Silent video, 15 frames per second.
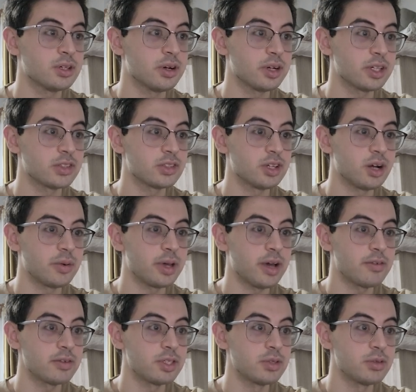Okay, so now we
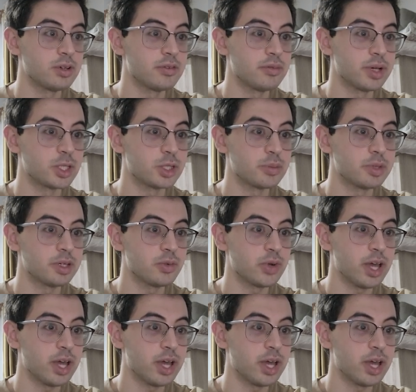have a unit of measurement.